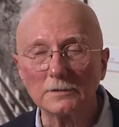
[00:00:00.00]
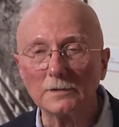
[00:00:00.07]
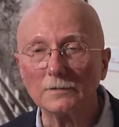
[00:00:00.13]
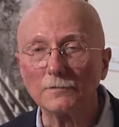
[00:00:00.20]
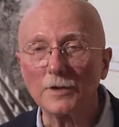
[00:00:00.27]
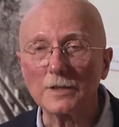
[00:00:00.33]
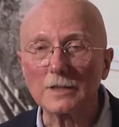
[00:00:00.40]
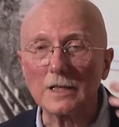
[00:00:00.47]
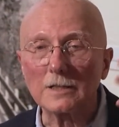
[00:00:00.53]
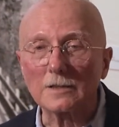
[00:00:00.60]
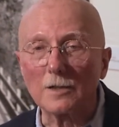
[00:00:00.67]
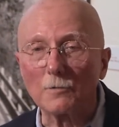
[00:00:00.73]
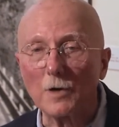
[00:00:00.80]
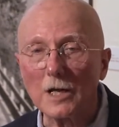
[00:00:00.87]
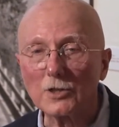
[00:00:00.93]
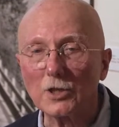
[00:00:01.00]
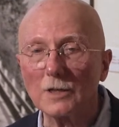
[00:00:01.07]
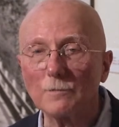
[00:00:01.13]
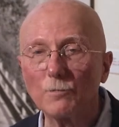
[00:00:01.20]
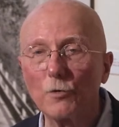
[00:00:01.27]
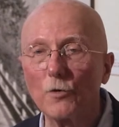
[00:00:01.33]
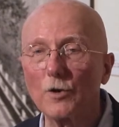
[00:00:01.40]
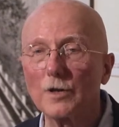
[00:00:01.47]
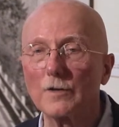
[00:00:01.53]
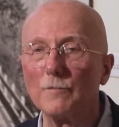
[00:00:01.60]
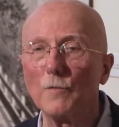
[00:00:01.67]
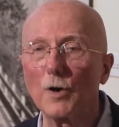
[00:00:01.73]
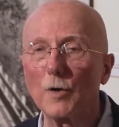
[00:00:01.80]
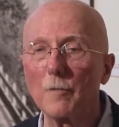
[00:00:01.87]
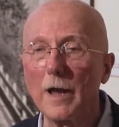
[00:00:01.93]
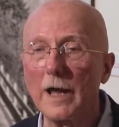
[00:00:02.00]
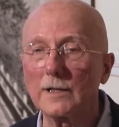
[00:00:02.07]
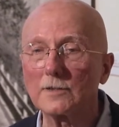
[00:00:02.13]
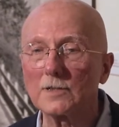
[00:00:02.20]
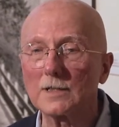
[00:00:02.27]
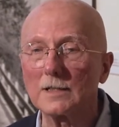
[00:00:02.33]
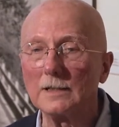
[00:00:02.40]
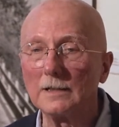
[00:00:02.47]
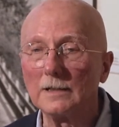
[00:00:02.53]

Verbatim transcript: for instance, the Russian port of Murmansk